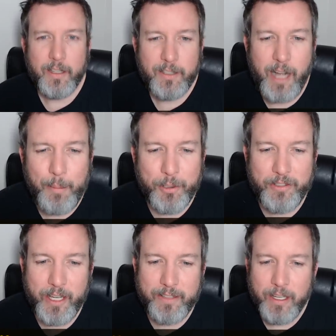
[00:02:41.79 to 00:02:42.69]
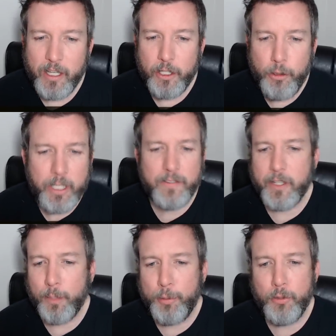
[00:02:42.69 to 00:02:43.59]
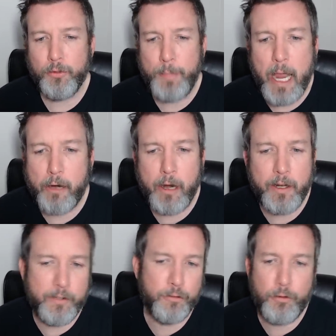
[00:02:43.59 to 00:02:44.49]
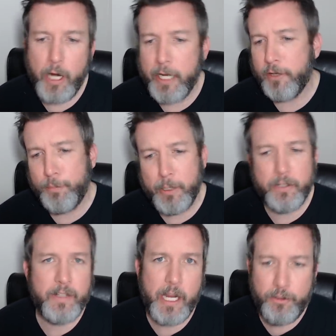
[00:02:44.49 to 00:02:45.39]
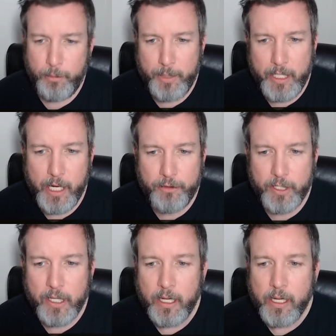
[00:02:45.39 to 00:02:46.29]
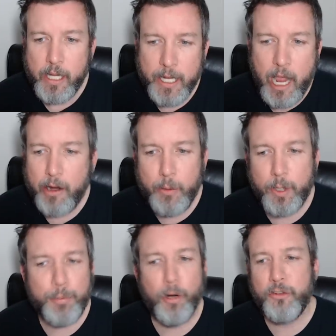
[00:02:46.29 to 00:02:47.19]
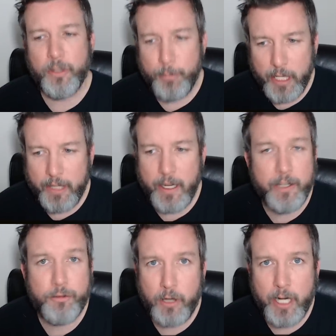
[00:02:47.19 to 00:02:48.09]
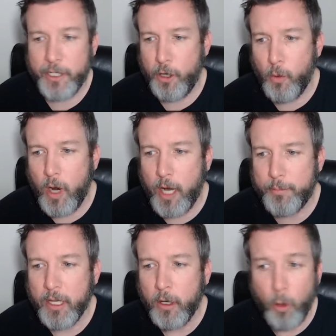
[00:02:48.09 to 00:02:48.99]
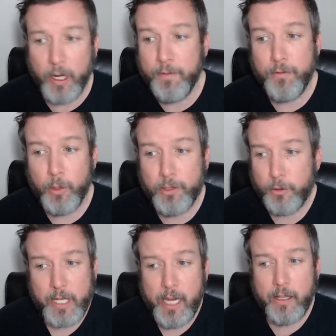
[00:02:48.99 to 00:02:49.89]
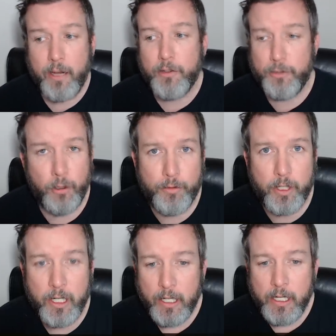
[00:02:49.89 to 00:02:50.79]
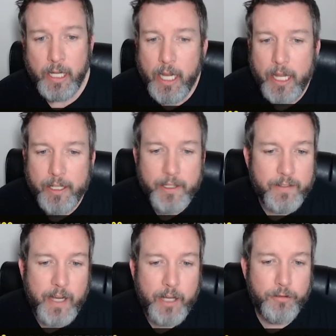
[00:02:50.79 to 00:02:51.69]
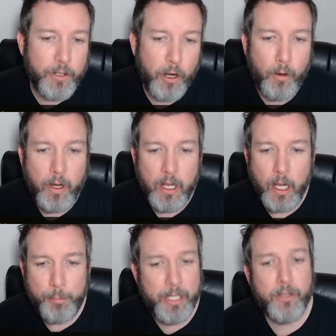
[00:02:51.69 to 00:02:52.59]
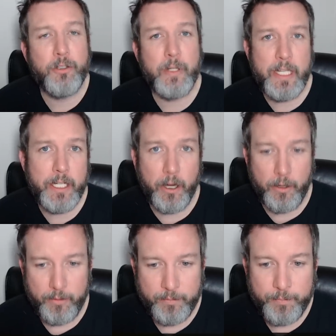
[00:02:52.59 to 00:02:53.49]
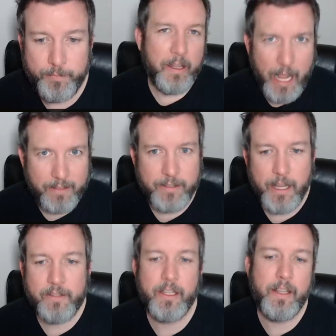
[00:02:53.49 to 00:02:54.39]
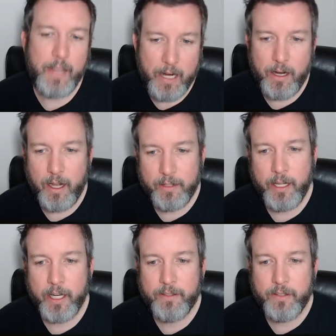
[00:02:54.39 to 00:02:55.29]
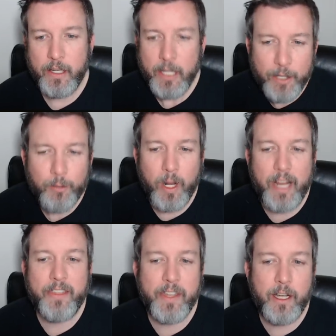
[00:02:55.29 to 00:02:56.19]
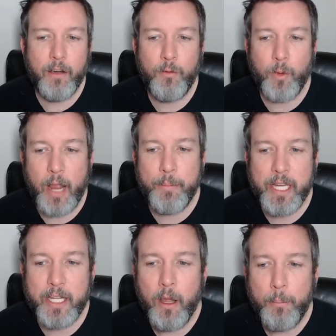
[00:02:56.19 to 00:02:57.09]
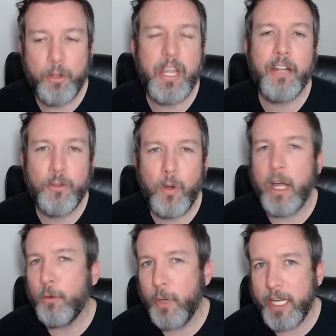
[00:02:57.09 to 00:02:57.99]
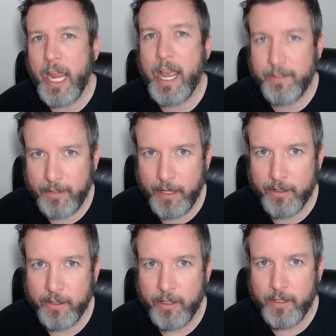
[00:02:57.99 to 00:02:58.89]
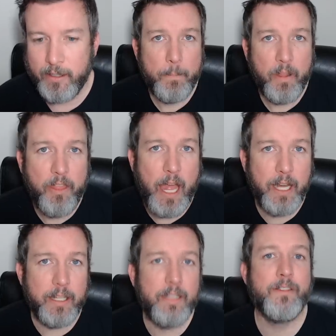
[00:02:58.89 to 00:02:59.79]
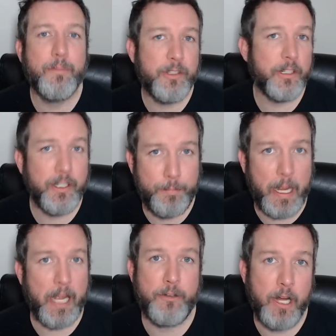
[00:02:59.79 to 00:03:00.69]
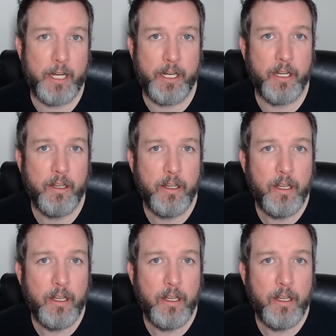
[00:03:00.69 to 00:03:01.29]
Clapper says, you consider Putin's background as a trained, experienced K G B agent and how he would approach somebody that he's trying to co-opt or influence or gain leverage over. And in this case, you know, appeal to ego. In that sense, in that context, is what I think of when I mean potential unwitting asset. That is some serious backtracking.